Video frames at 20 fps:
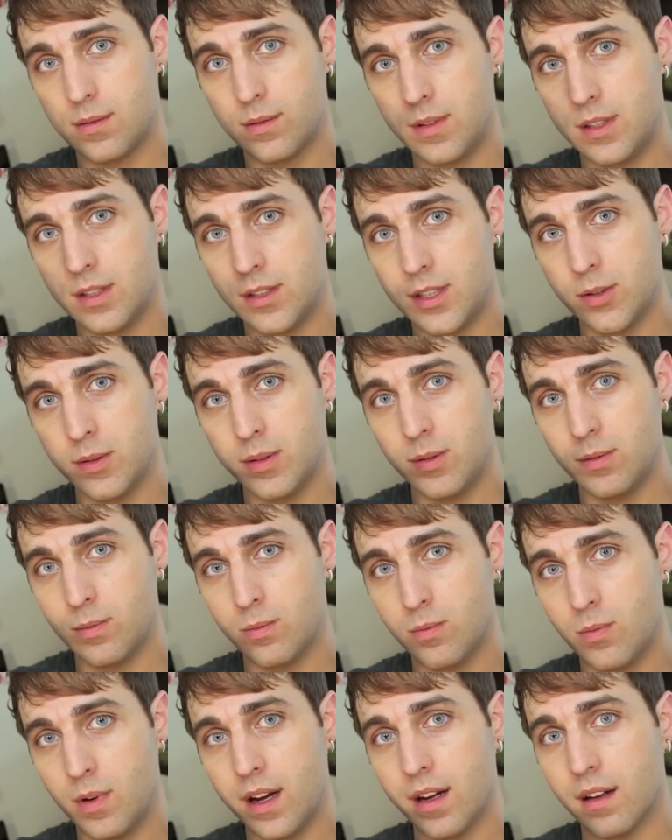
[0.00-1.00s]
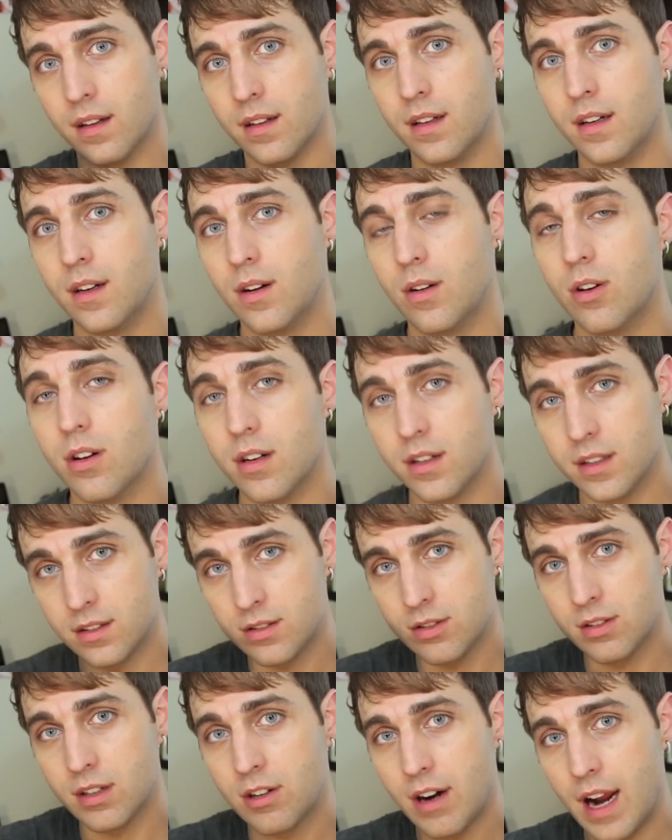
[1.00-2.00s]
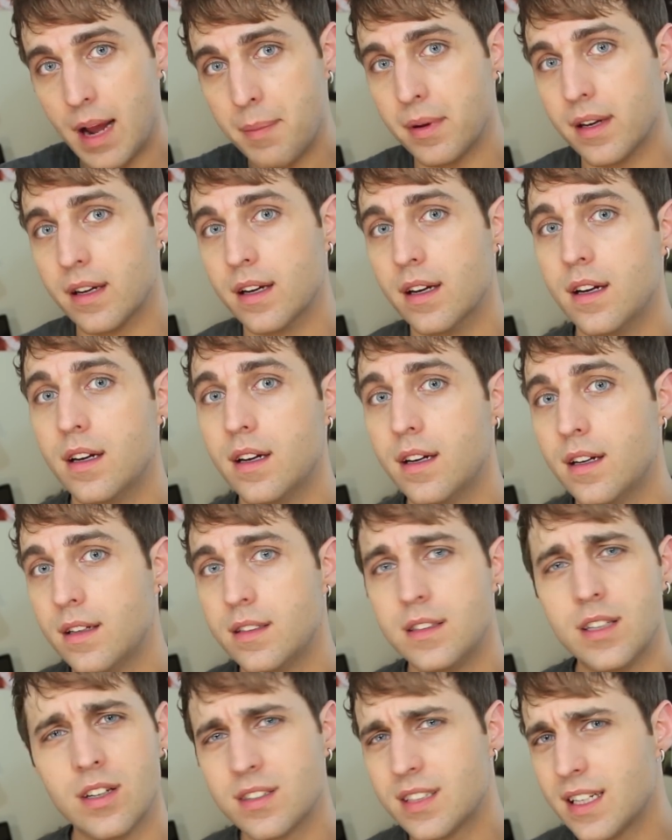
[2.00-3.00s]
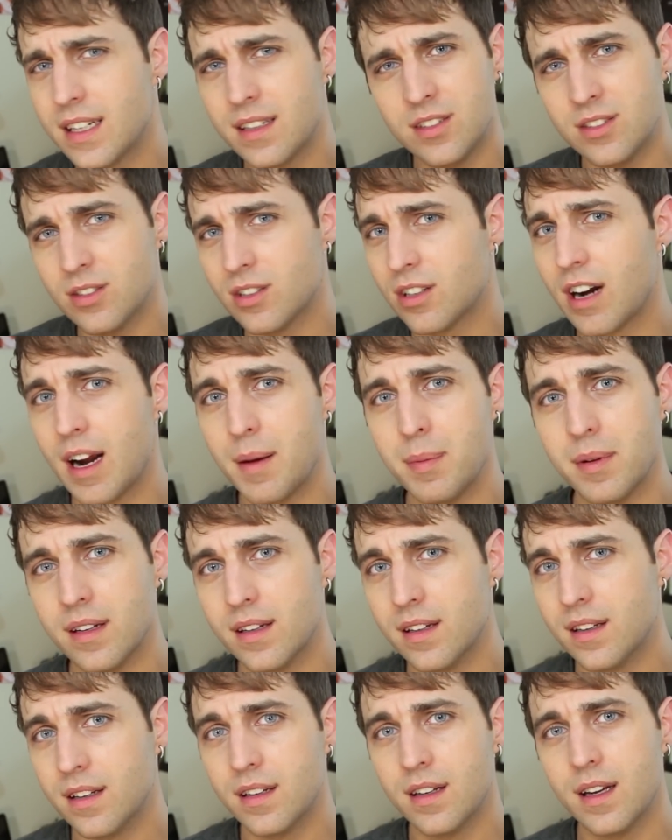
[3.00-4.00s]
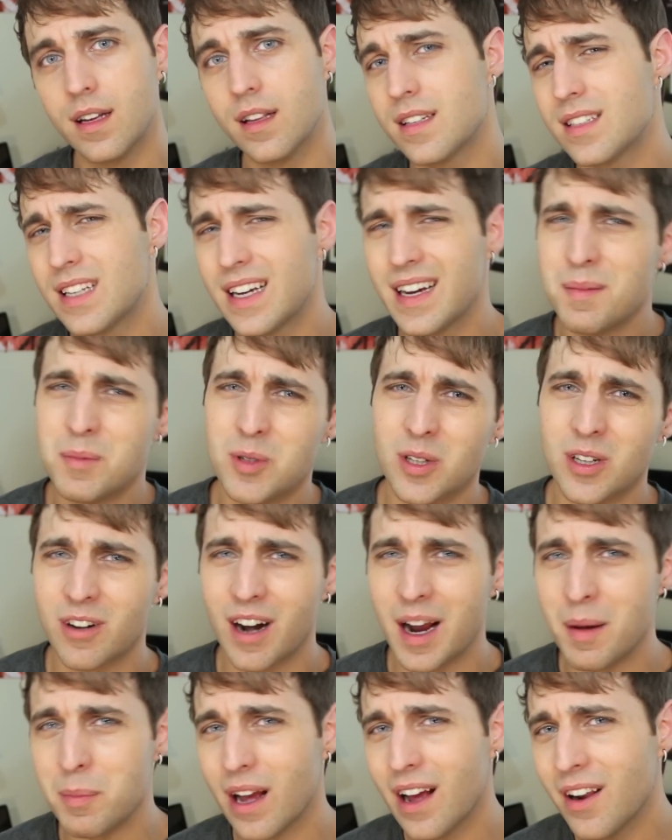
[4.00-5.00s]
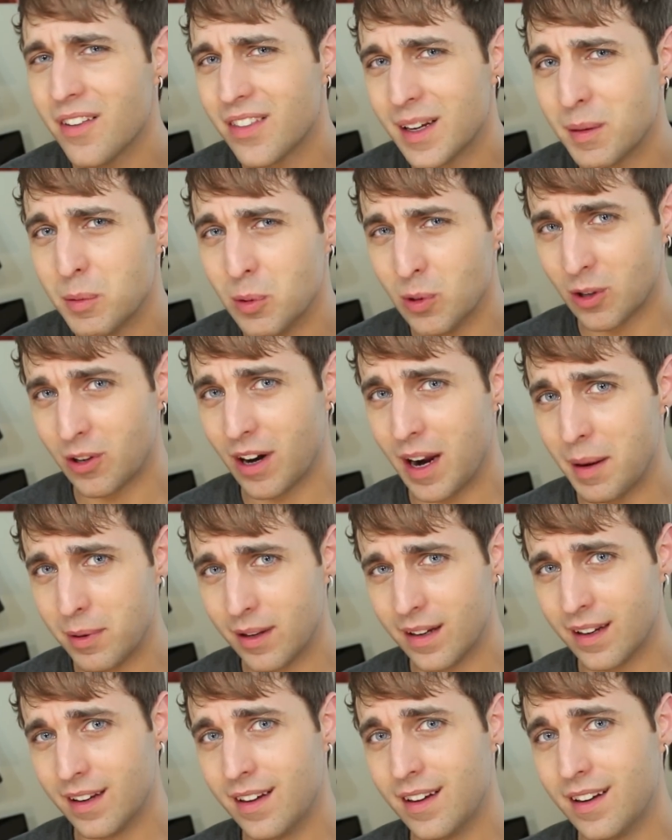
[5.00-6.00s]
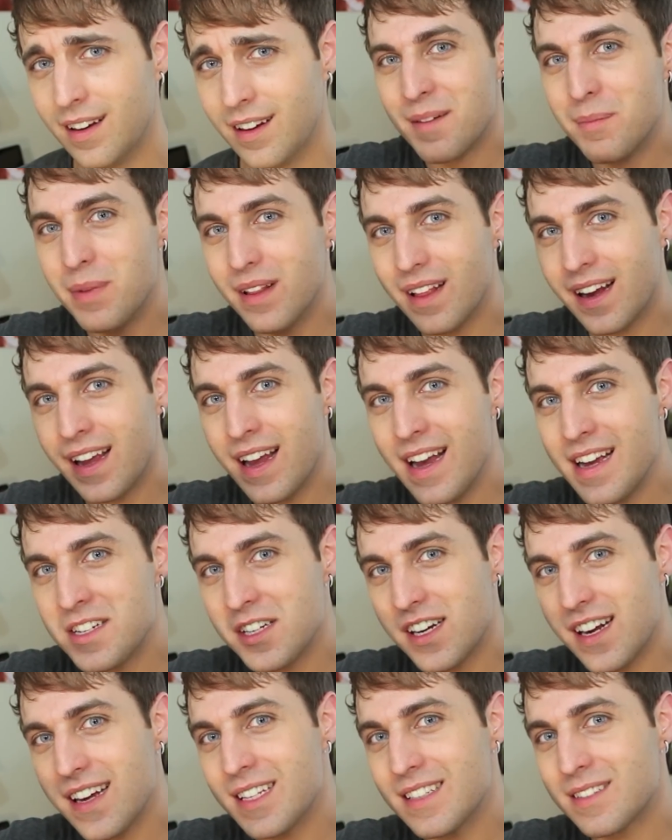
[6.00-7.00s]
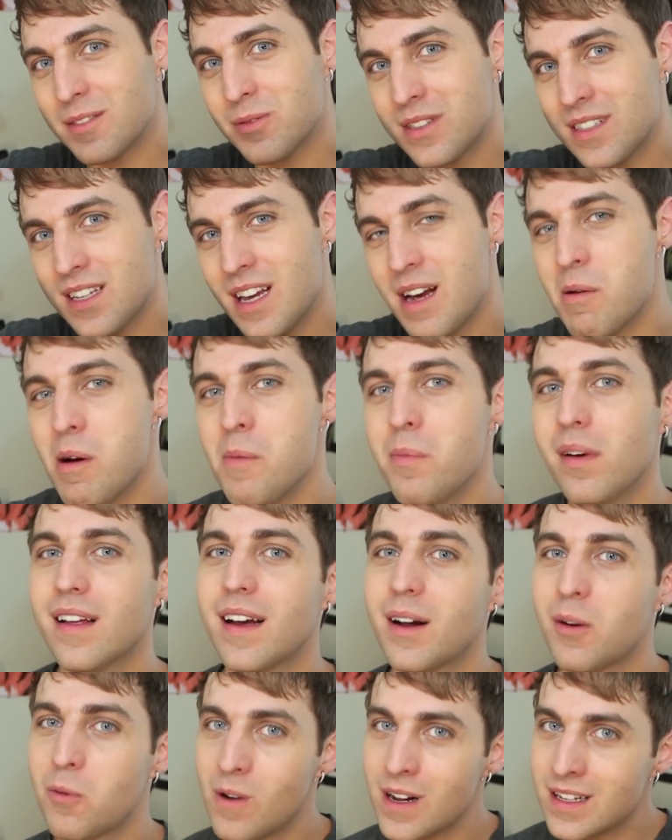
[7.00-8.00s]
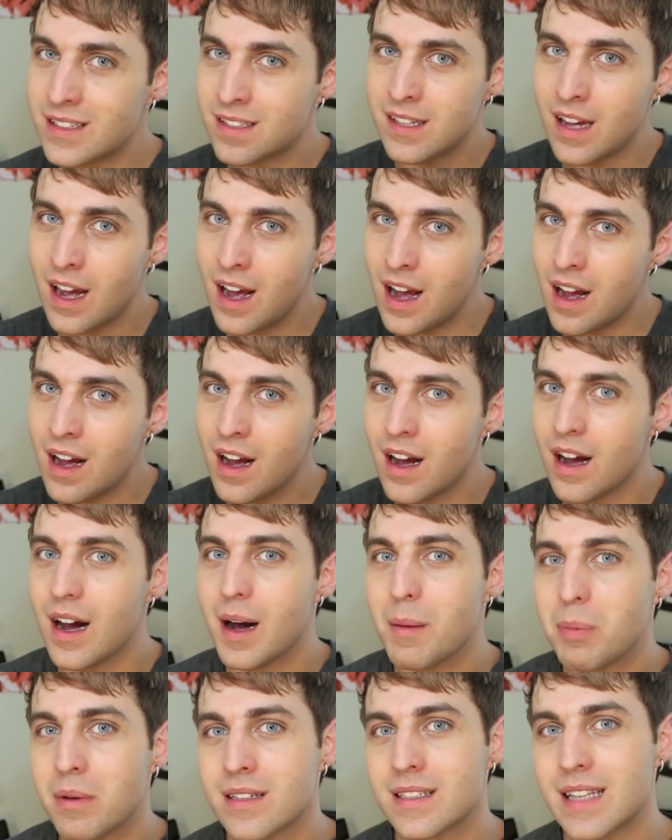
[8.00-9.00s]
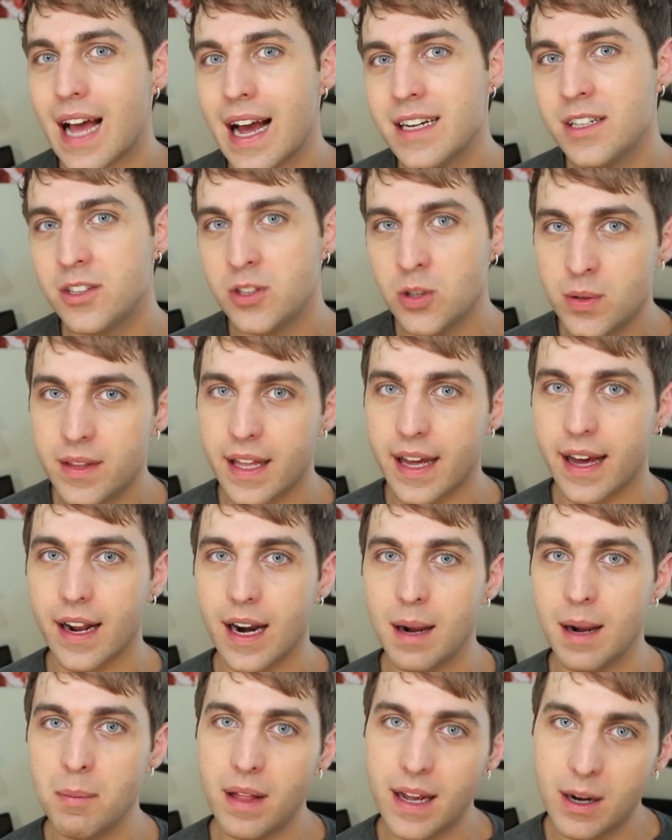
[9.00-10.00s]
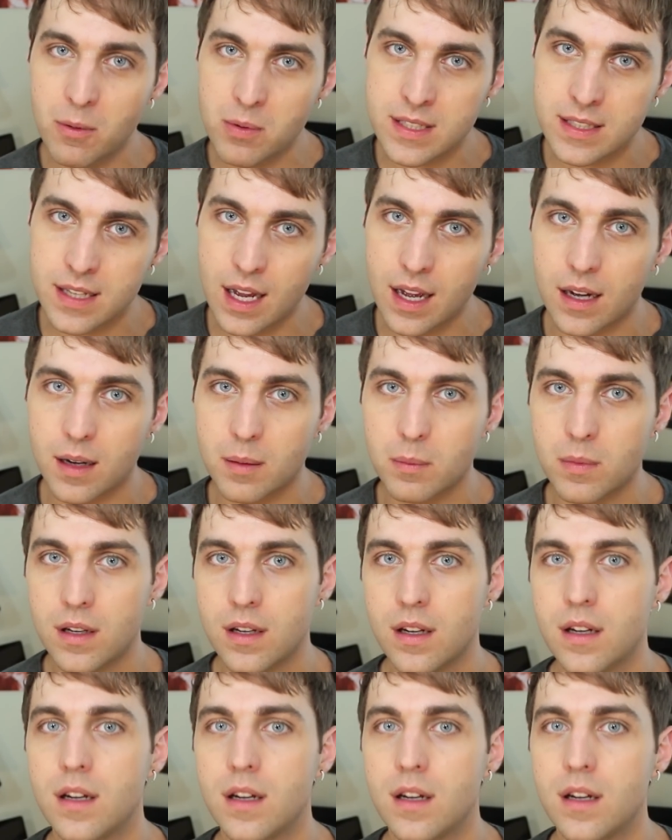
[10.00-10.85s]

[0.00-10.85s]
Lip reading: you're doing well, or you're doing crappy. Don't say you're doing crappy. Unless I am doing crappy. I don't think I'm doing crappy. Be like, hey Chase, what's up? I'll be like, what's up? Because I do that. I'm like, what's up?